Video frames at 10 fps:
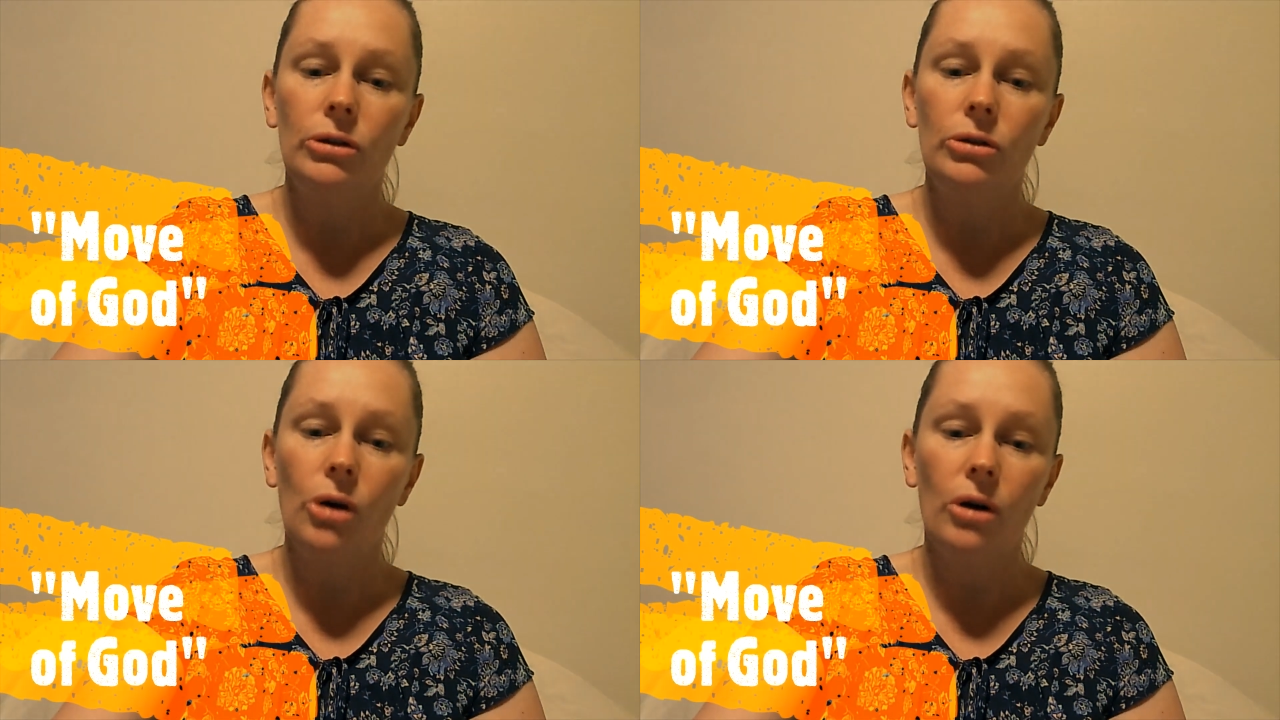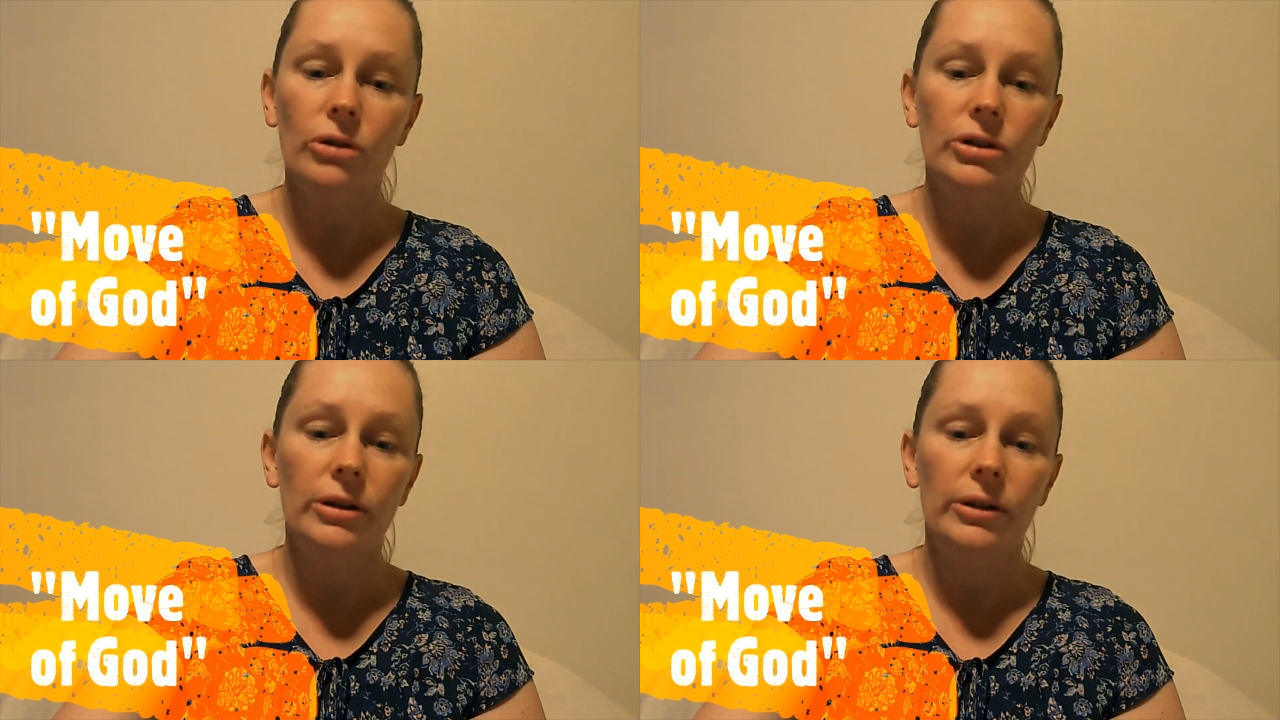
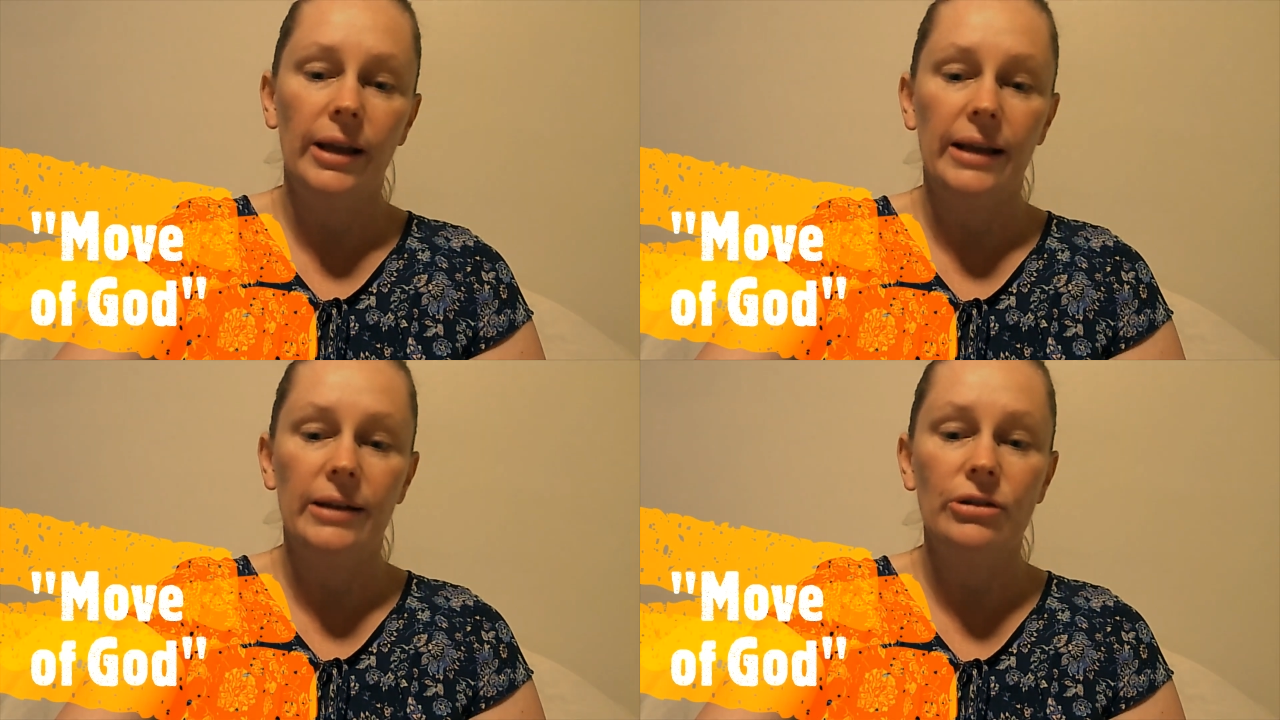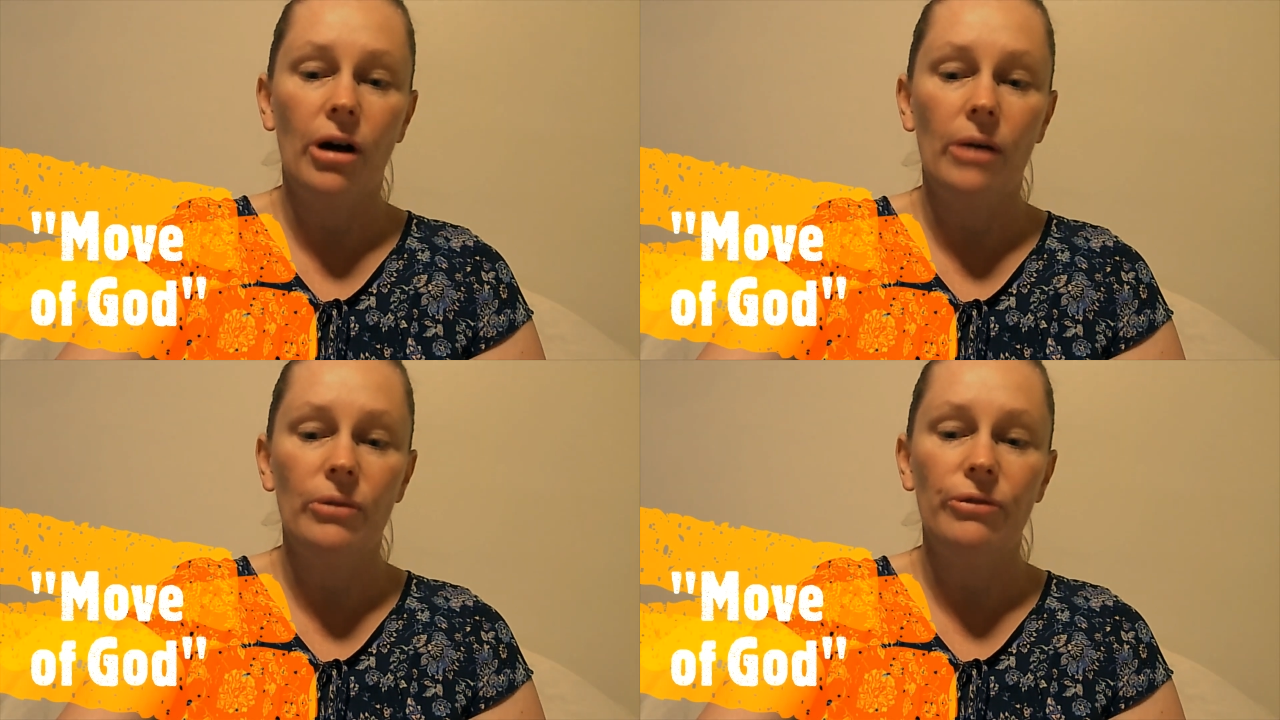not the end
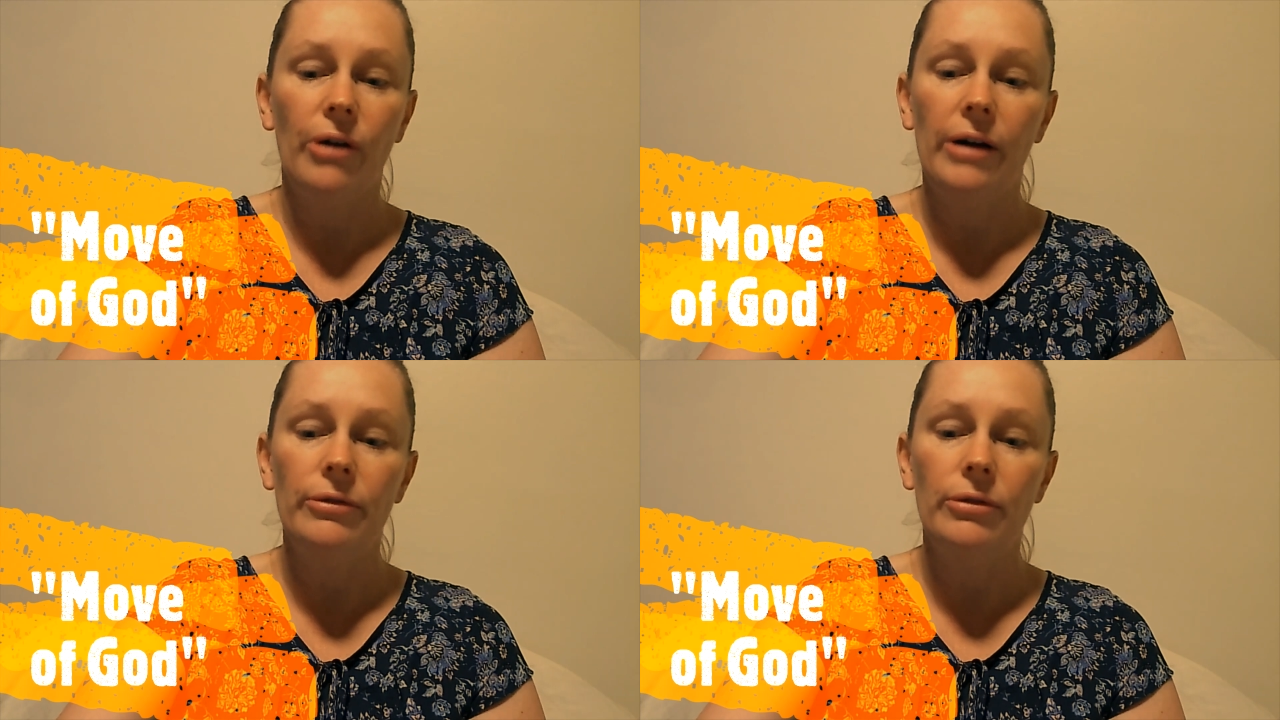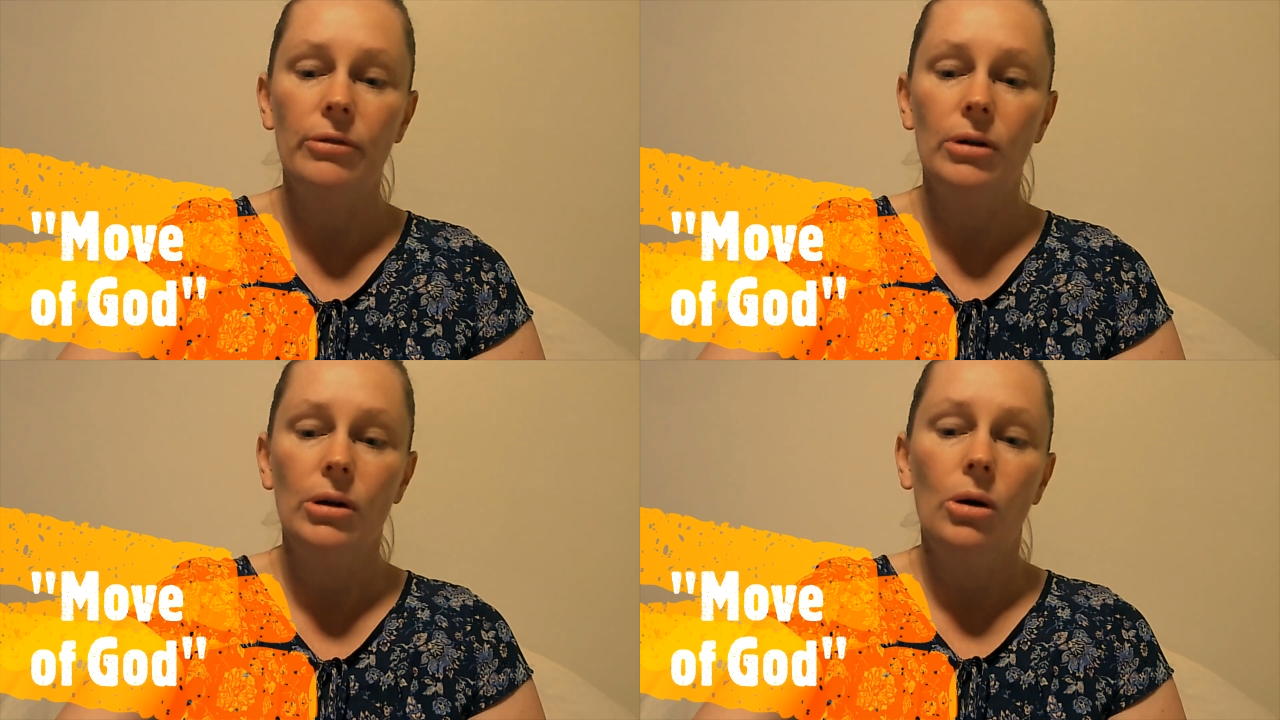time revival